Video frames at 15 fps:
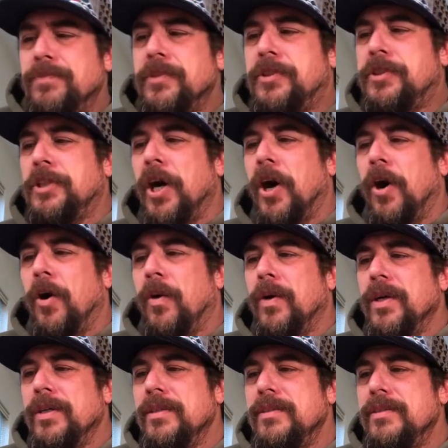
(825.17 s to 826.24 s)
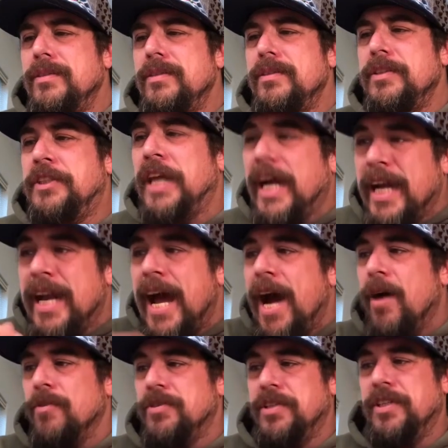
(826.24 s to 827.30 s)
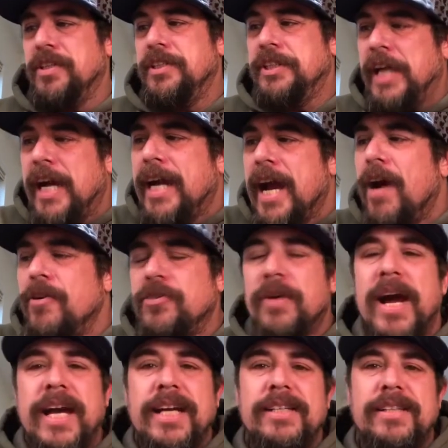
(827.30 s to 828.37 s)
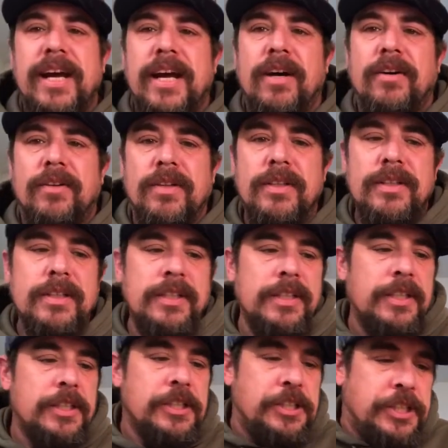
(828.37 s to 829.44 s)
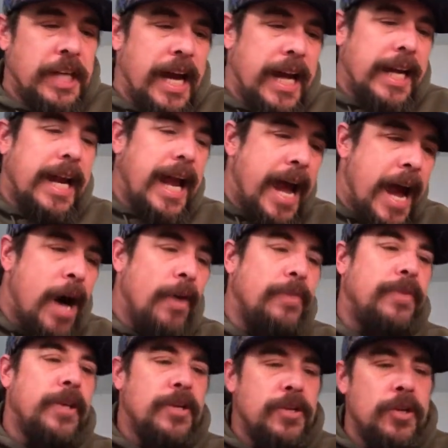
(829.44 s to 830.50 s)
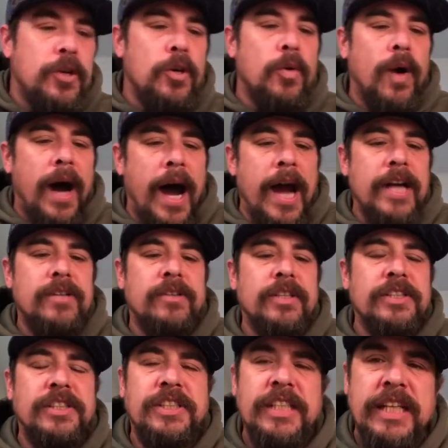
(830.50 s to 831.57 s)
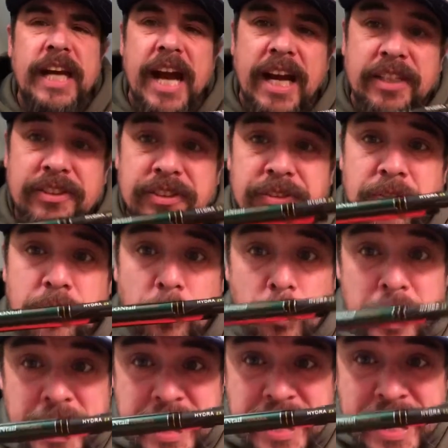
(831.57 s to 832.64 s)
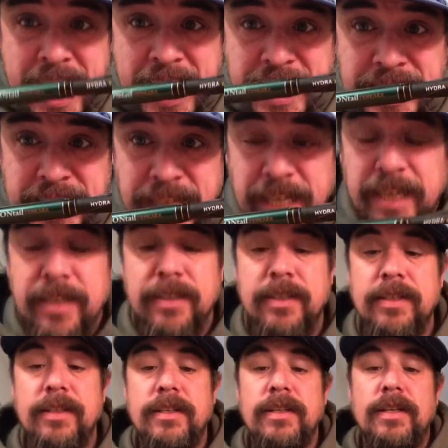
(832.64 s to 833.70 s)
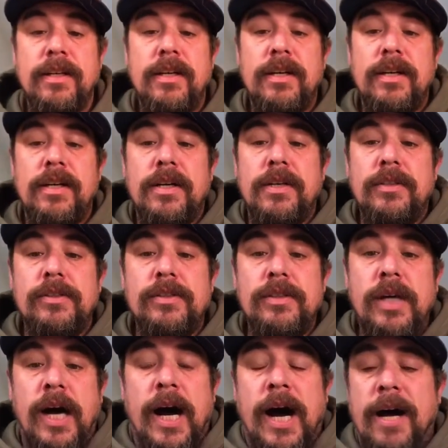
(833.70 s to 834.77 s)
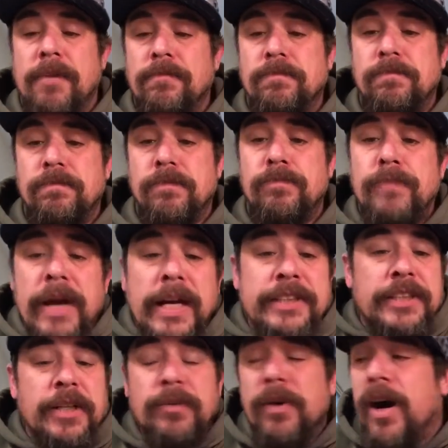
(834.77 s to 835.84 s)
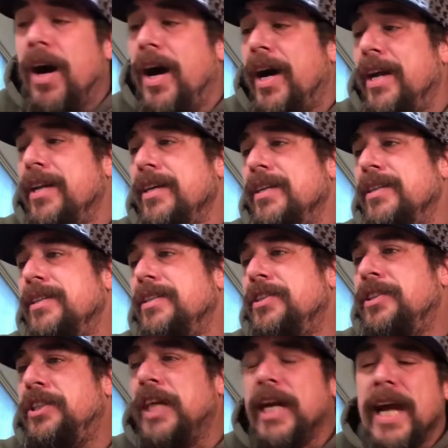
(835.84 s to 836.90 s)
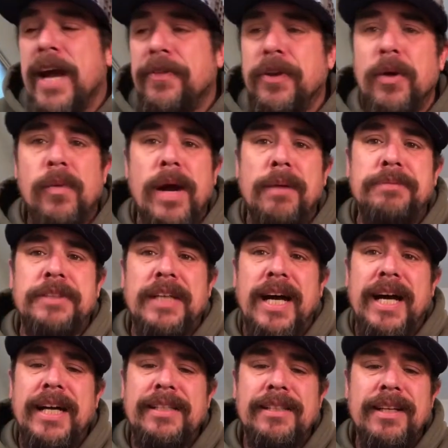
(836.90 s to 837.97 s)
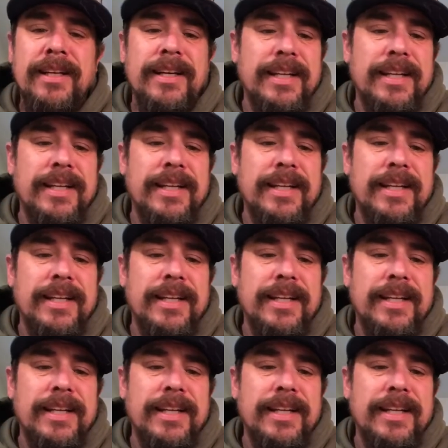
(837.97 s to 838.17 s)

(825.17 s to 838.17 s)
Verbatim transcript: So check it out. Check out Dragontail. Check out the new Hydra ZX390. Uh, amazing rod. Check out their website.